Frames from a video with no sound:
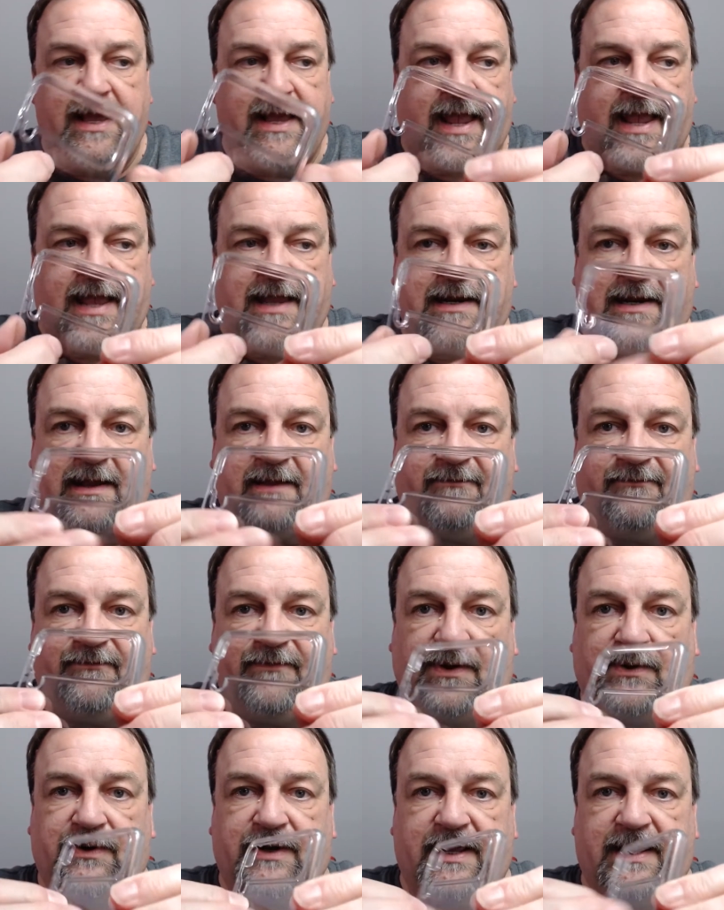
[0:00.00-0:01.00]
and I
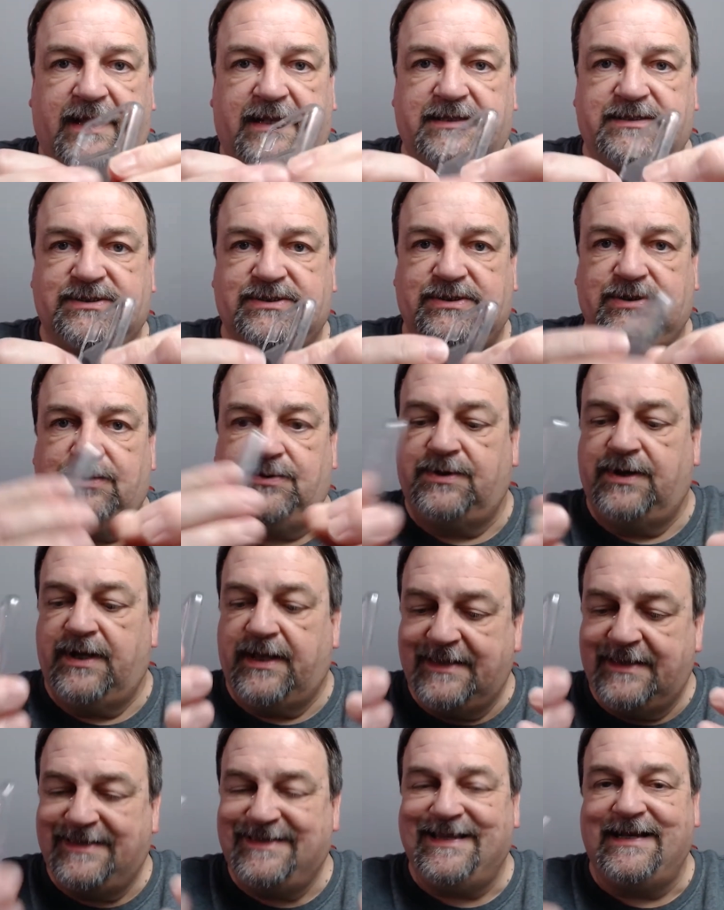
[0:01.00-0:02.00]
felt it still
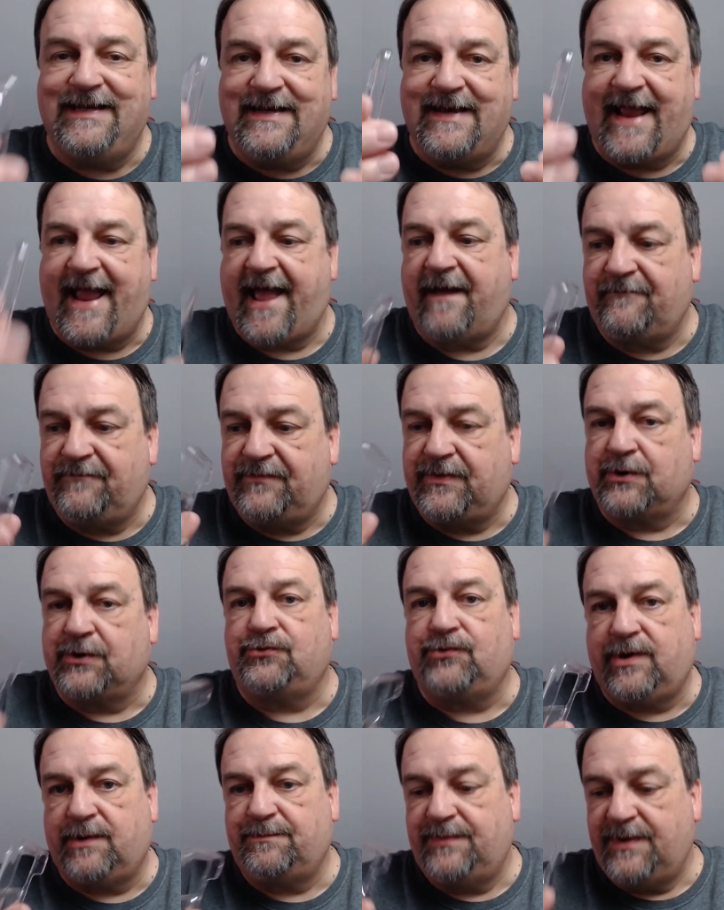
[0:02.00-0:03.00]
didn't have the
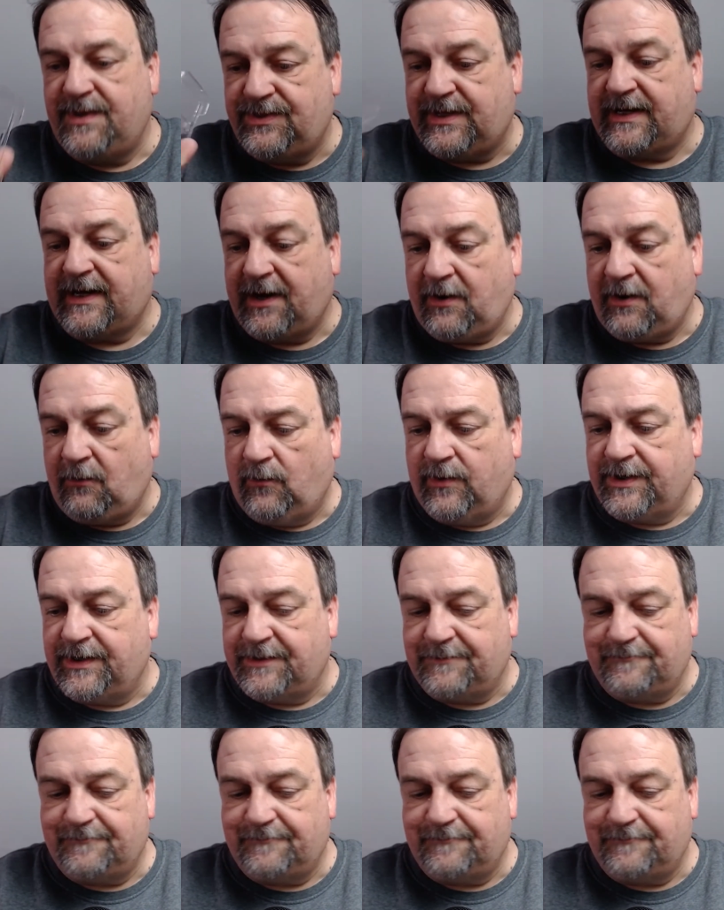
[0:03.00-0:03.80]
grip that I wanted.